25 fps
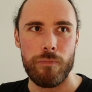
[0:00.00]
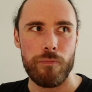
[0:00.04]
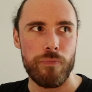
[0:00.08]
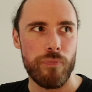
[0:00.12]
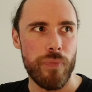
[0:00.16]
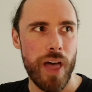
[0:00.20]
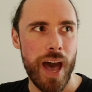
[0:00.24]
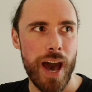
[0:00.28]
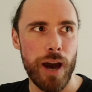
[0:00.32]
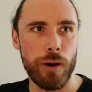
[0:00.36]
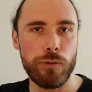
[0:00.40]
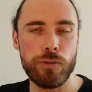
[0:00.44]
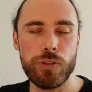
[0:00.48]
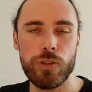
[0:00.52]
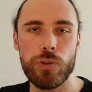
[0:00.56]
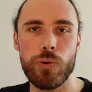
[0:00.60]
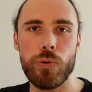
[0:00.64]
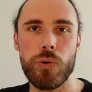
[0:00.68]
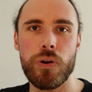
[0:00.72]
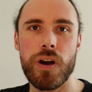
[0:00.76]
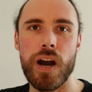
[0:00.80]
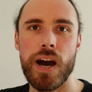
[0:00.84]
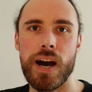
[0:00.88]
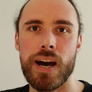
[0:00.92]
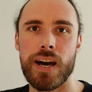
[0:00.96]
how-to
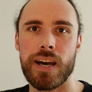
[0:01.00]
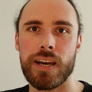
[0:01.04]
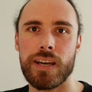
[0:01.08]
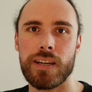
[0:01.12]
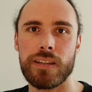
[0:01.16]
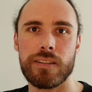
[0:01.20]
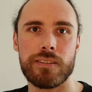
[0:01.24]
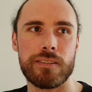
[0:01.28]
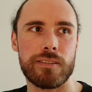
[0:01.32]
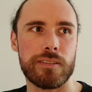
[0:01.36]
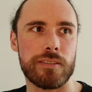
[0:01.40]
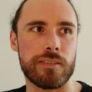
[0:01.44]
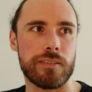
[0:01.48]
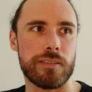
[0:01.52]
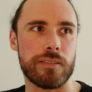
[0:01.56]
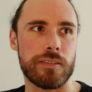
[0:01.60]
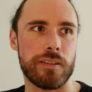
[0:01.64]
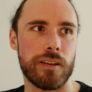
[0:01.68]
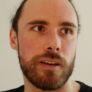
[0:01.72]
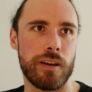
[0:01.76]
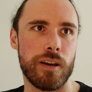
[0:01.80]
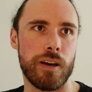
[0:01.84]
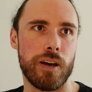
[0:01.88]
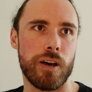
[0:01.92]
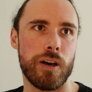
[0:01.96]
guides,
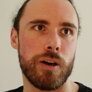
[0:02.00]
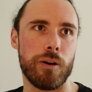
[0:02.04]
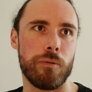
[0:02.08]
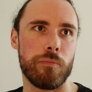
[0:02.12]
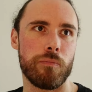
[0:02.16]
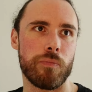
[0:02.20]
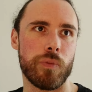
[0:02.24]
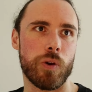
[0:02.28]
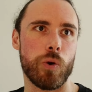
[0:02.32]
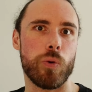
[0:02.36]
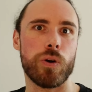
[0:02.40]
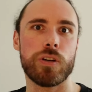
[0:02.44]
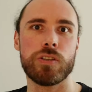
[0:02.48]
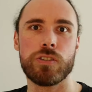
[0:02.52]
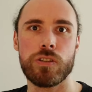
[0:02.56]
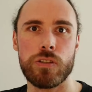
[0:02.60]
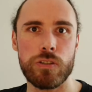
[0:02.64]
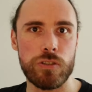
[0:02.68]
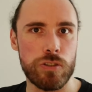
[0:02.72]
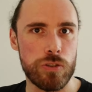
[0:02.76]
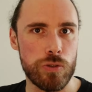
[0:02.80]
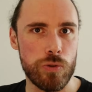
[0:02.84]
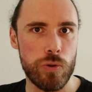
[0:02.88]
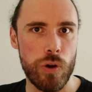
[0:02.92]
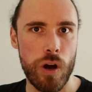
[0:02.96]

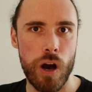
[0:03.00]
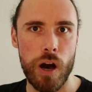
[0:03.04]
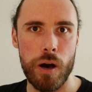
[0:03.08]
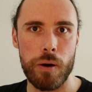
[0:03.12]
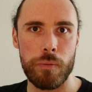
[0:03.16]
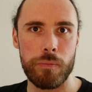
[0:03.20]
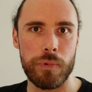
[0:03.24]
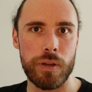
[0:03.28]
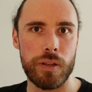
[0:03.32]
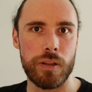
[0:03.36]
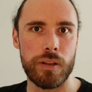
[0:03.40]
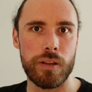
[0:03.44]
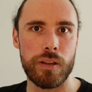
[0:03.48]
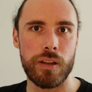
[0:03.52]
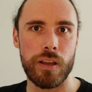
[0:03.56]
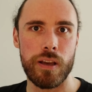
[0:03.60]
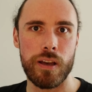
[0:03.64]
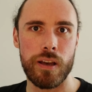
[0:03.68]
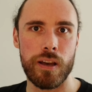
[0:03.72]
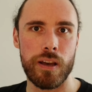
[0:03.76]
questions to common,